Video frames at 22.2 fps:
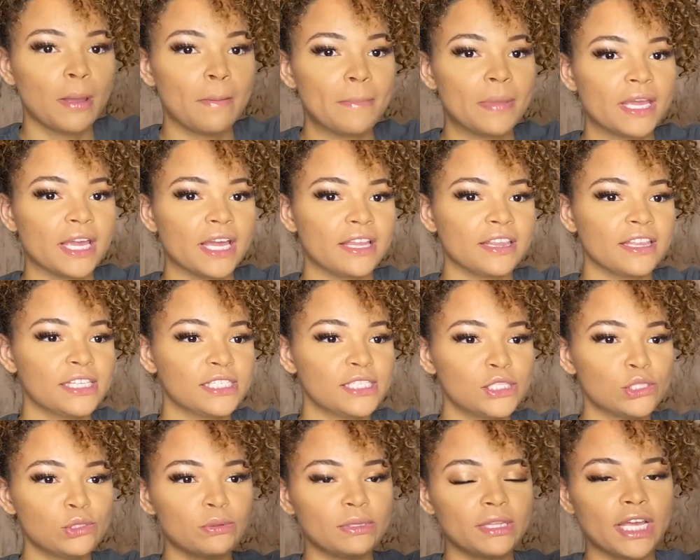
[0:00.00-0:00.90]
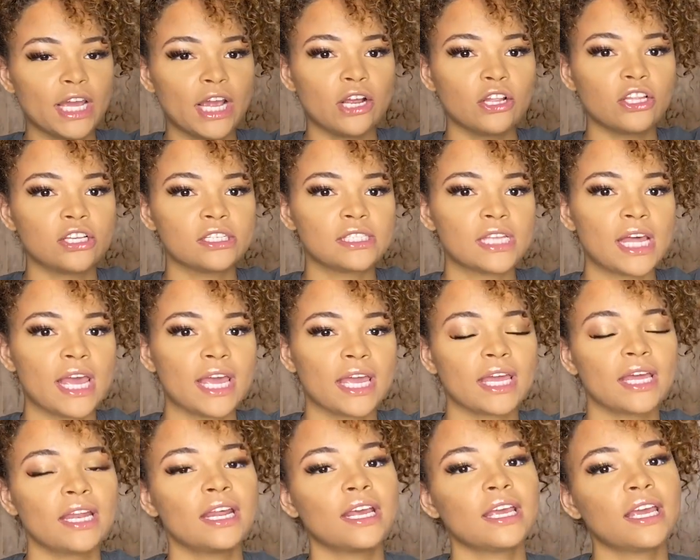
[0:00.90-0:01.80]
But yeah, this is what the hair looks like.
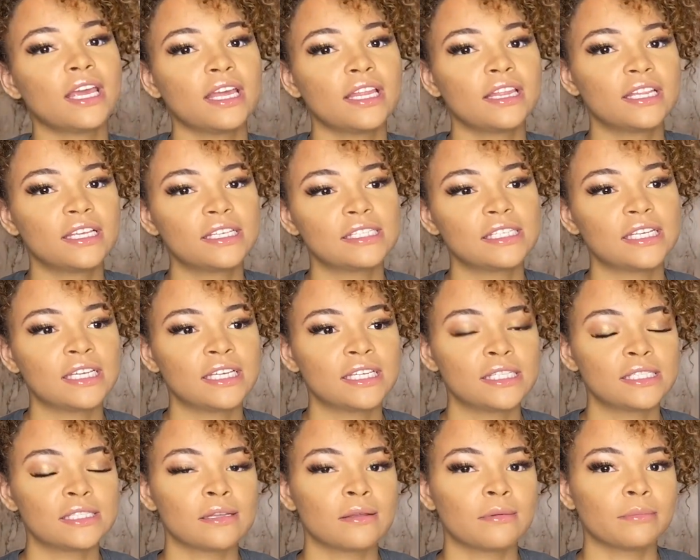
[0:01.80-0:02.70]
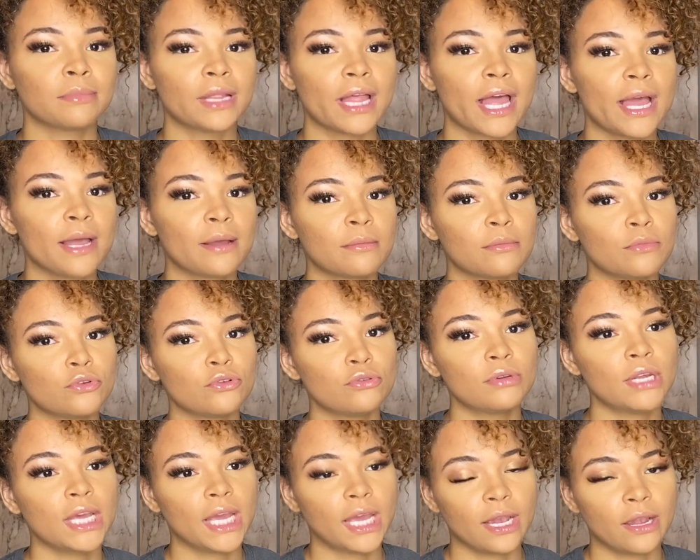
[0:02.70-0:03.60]
And again, this is
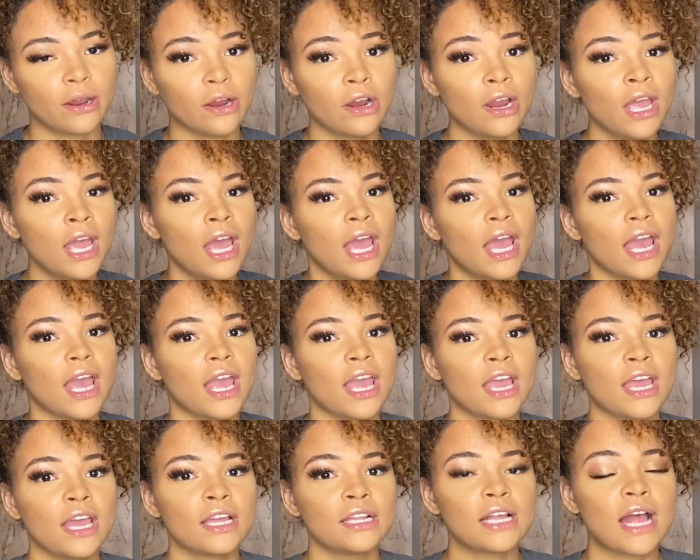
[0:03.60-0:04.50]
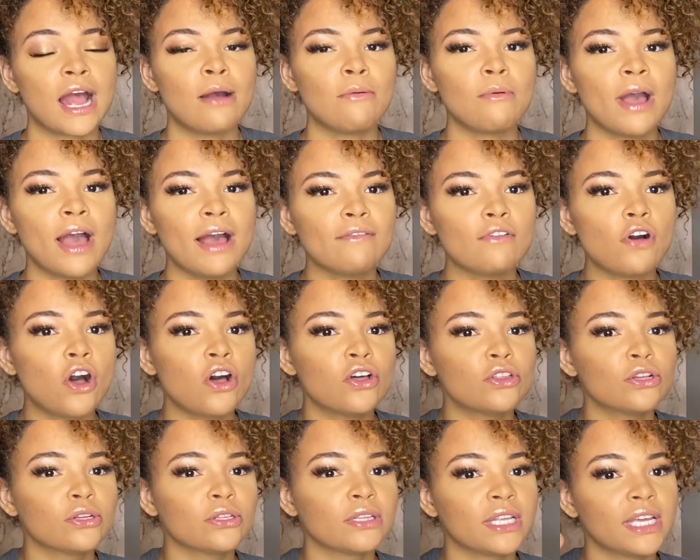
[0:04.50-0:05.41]
Blackmoon Hair. And I will have all
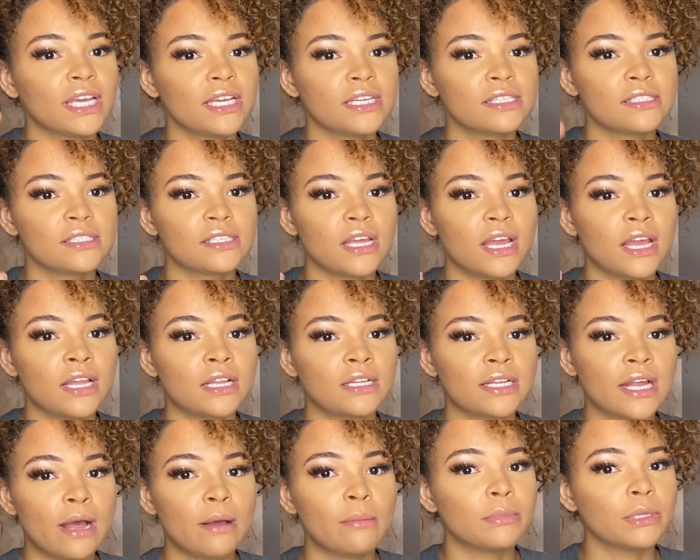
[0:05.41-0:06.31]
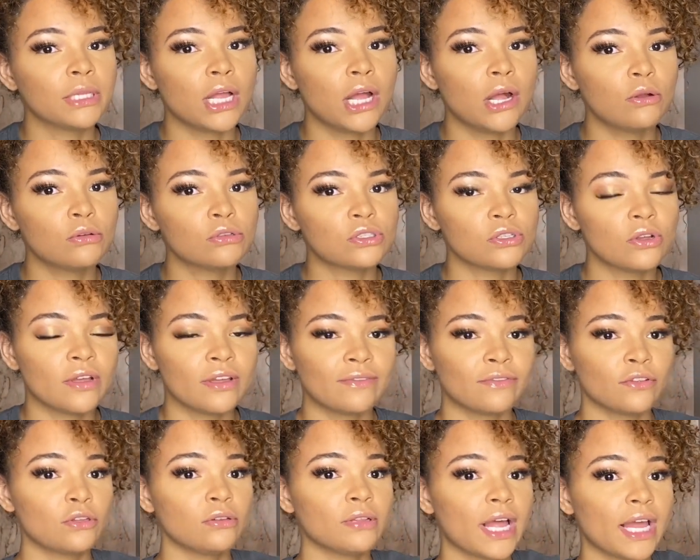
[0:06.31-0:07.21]
their links down below. So
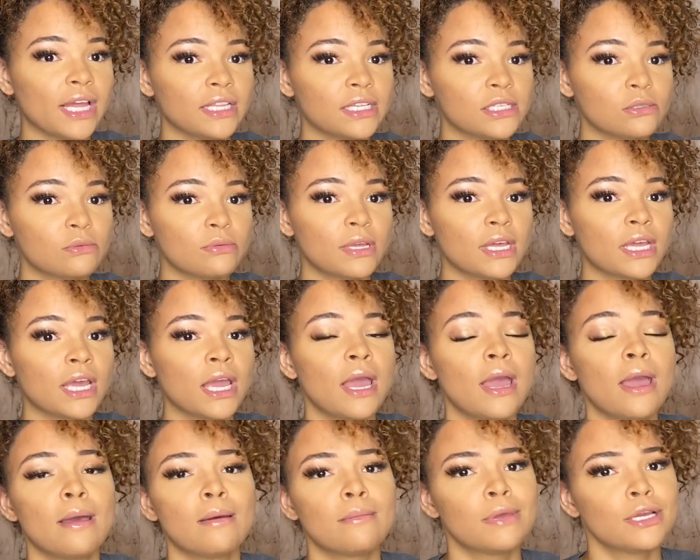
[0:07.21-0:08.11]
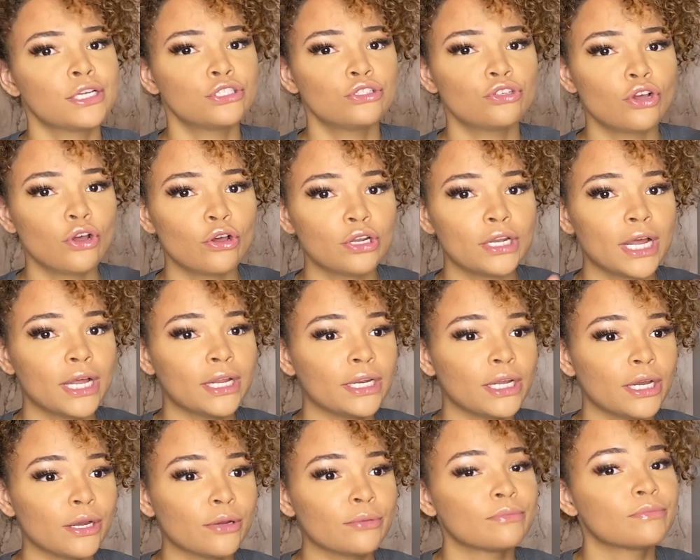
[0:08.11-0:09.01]
if you like this wig, make sure you go down
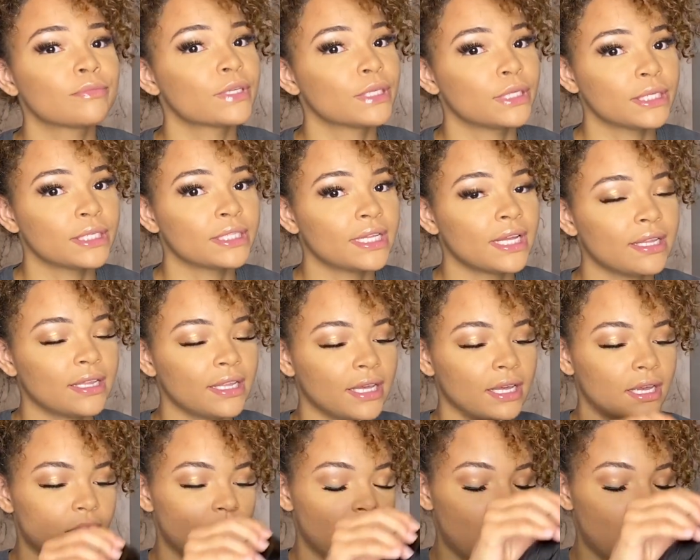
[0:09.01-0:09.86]
there, click that link.